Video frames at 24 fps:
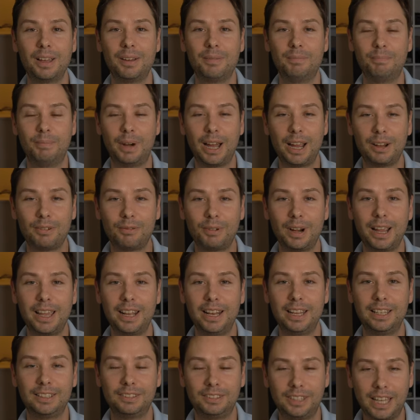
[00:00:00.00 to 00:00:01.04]
My
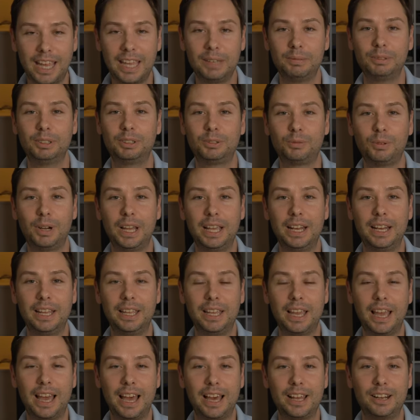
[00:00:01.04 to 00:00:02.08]
rating, David's
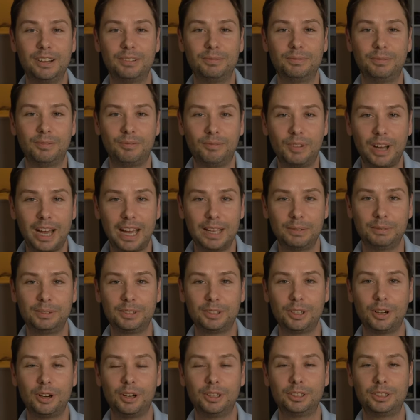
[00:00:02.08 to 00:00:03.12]
rating, out of 5
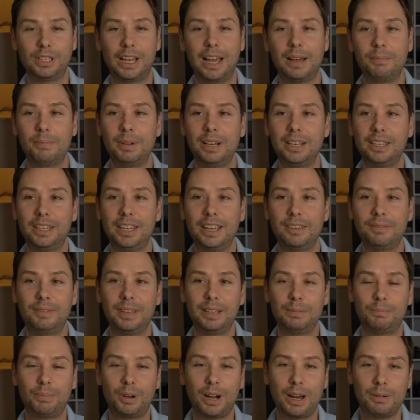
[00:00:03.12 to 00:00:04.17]
stars, I'm going to give
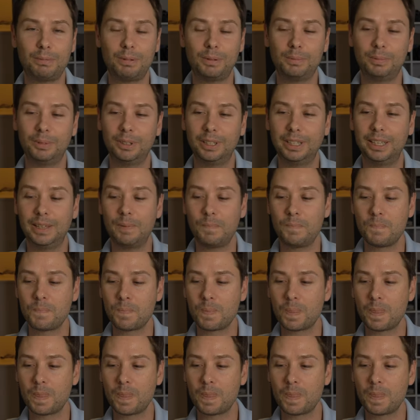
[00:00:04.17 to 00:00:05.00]
it probably,